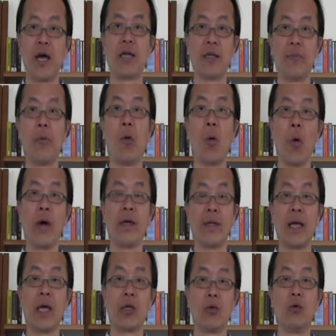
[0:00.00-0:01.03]
on the
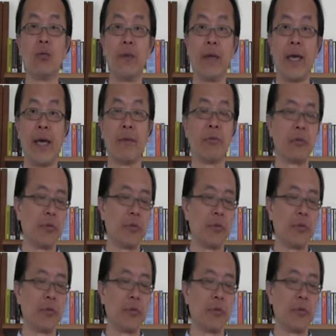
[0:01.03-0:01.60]
point that you will be able